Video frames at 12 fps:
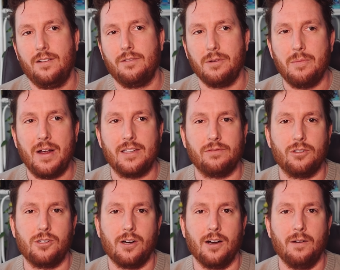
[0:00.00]
three ways for
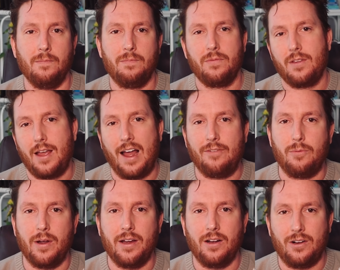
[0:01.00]
sure.
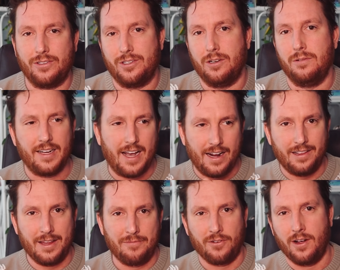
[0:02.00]
Halfway also. It kind
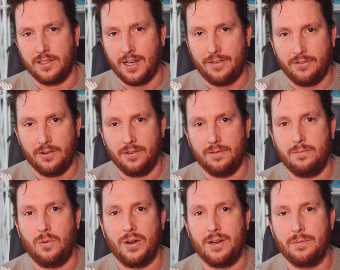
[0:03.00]
of leapfrogs off of
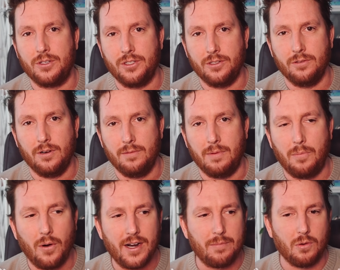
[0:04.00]
point number two. But
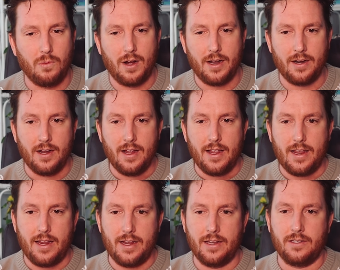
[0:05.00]
point number one
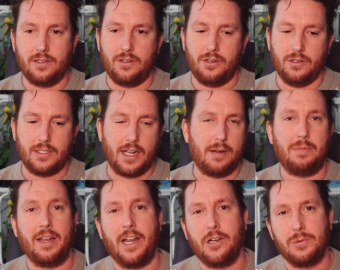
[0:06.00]
is to set up
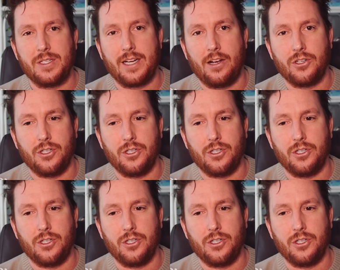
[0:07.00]
engagement style